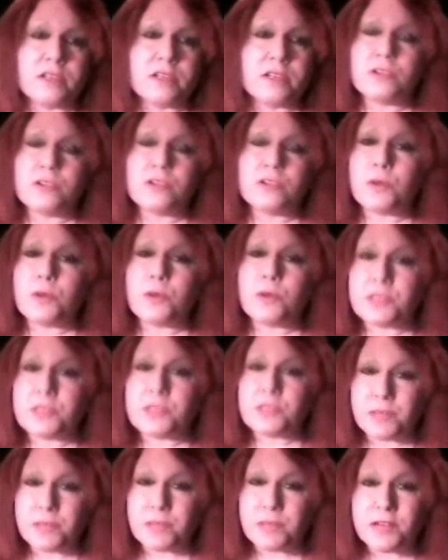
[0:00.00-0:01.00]
until you
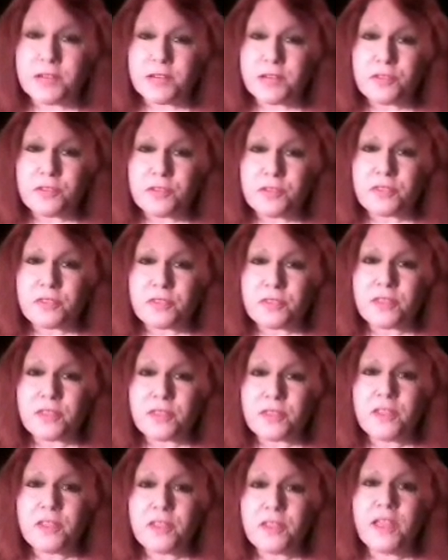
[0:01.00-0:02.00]
open your mouth
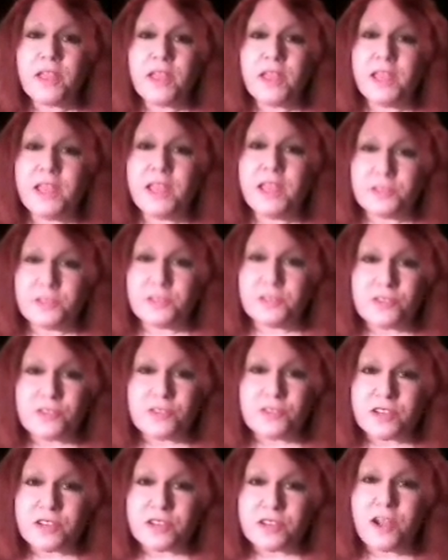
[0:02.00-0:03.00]
and you
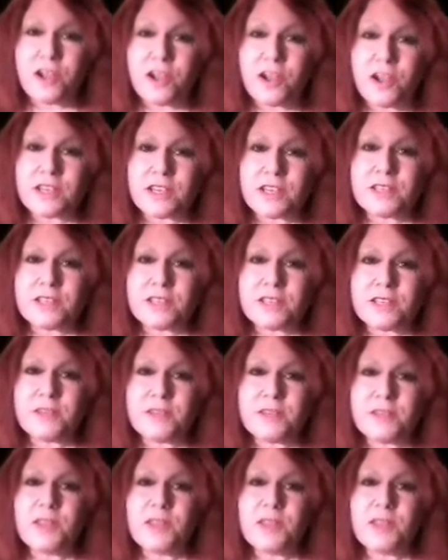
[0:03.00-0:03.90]
start talking,